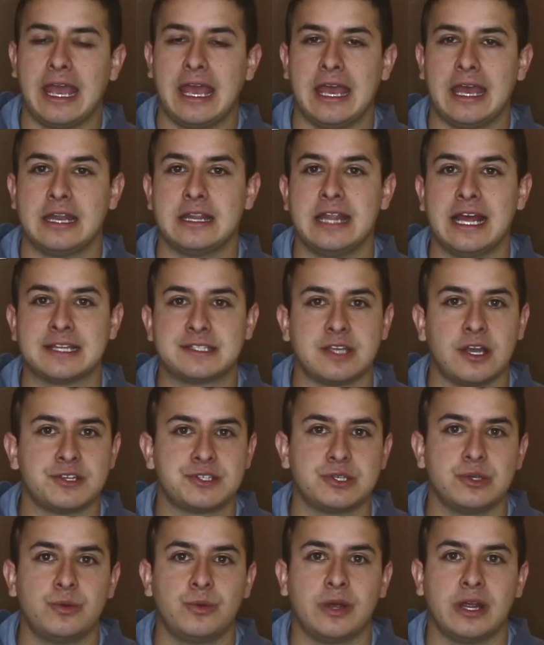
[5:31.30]
and that's
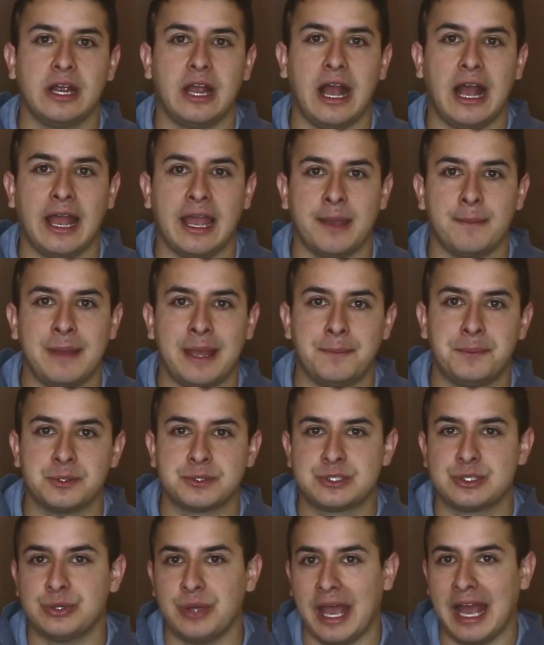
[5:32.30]
also where I am
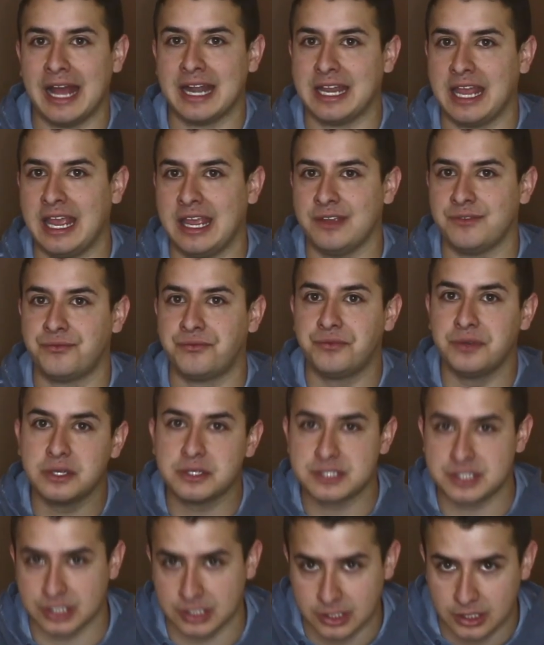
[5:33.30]
able to add a
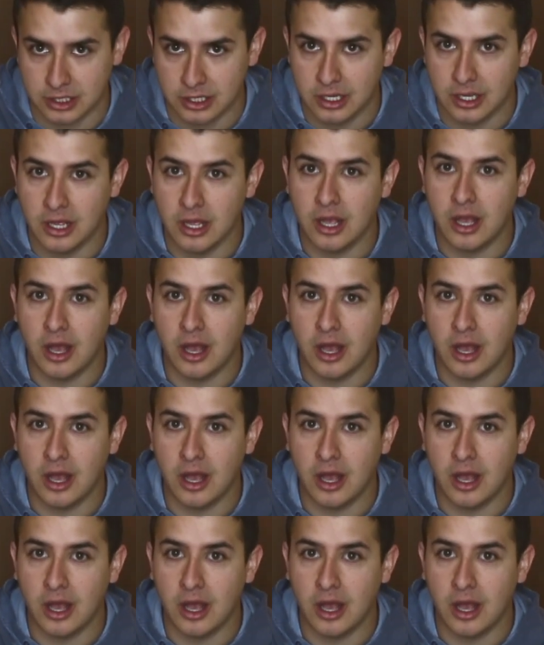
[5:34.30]
filter